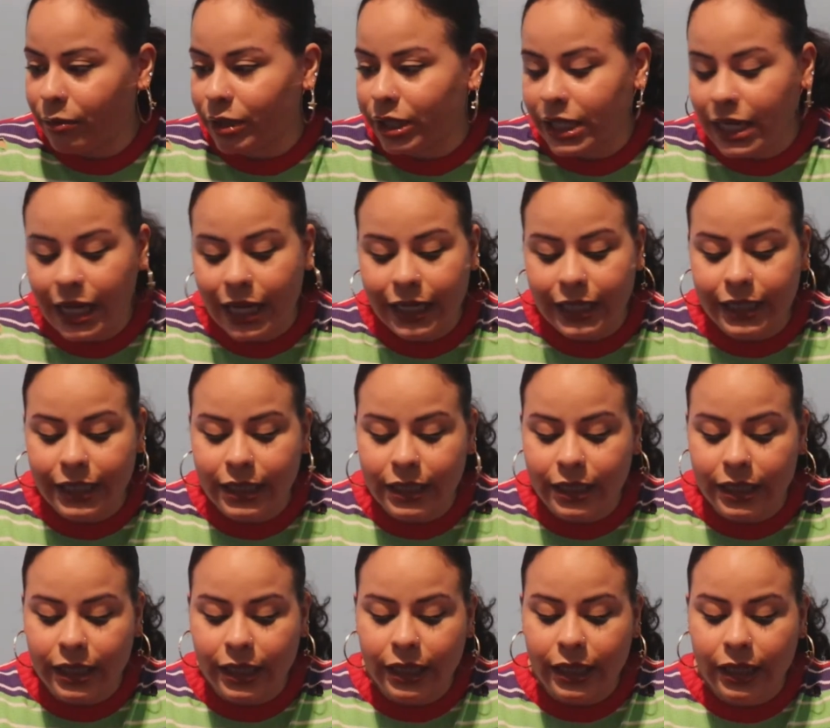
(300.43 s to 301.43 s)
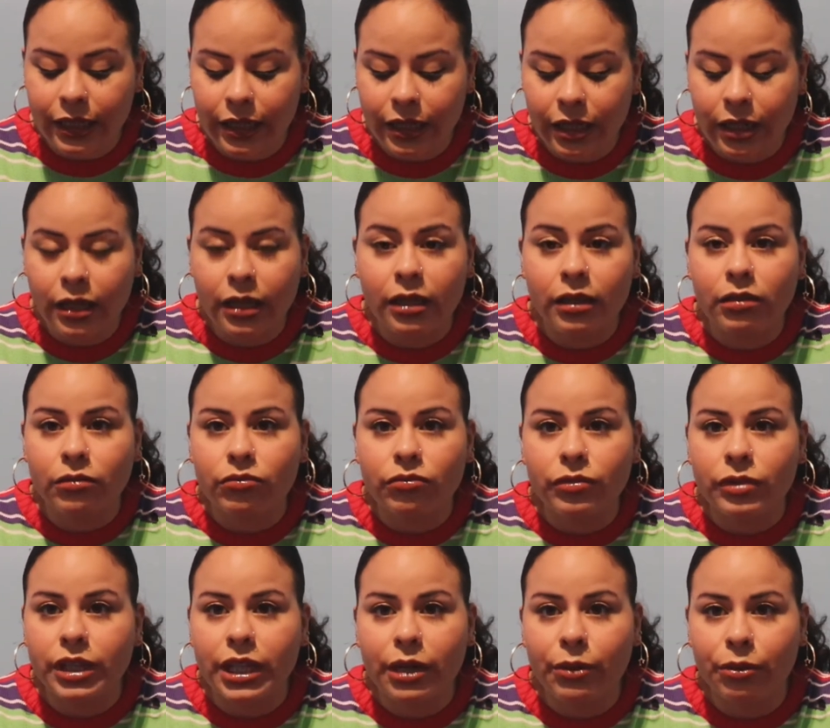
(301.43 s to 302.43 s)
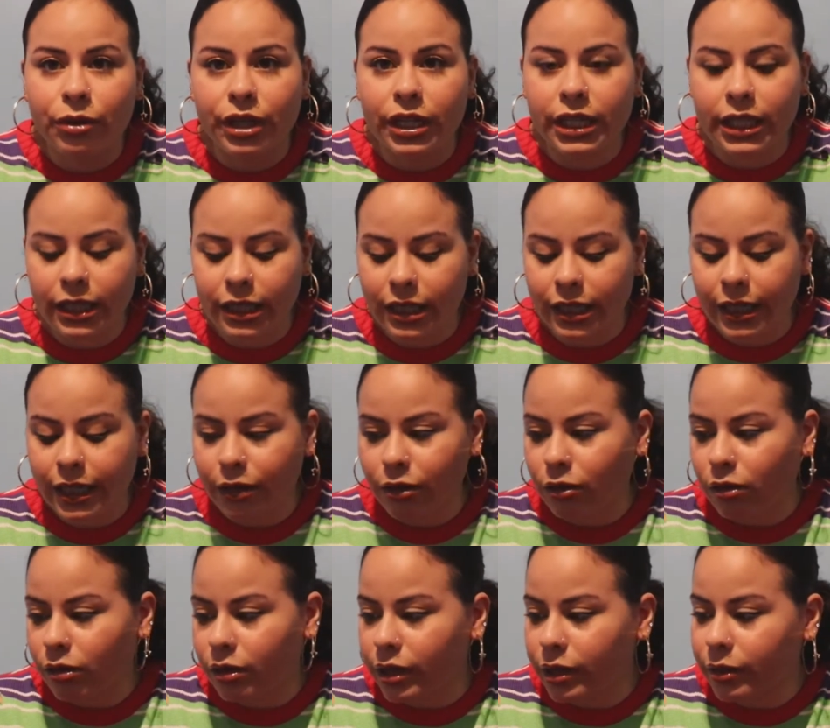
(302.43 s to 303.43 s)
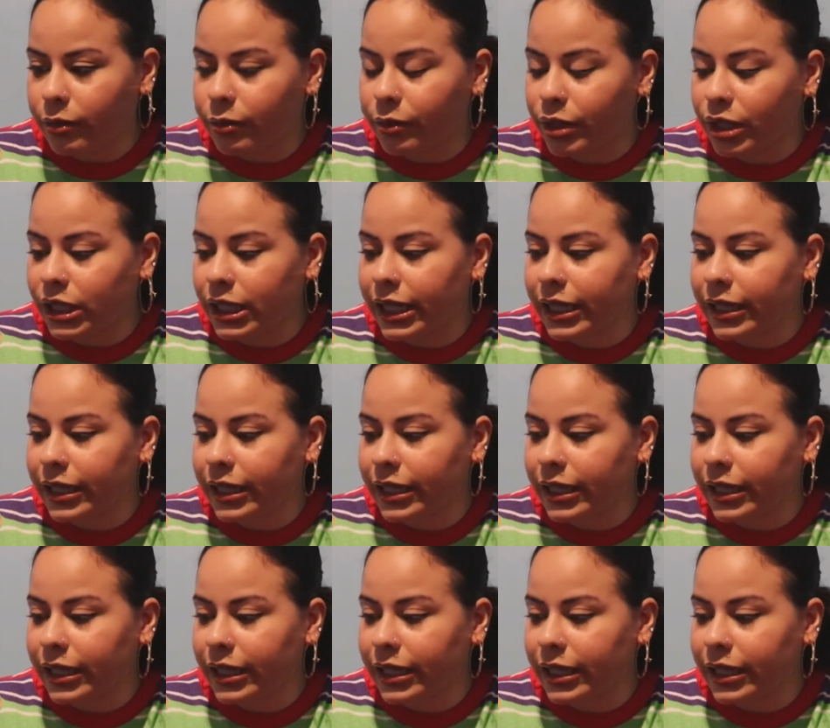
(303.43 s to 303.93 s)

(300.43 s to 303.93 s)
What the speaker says: weren't eating at all. They were